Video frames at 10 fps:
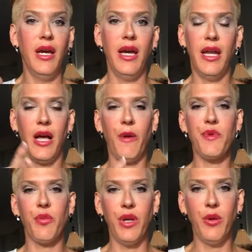It
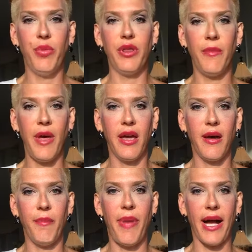helps when you put the
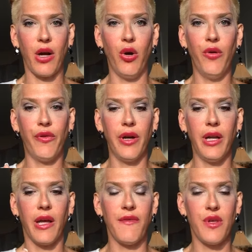makeup back over it.
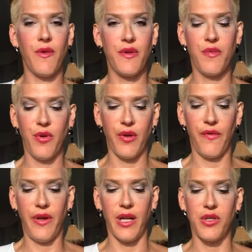It gives you a smoother
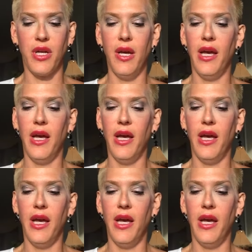finish.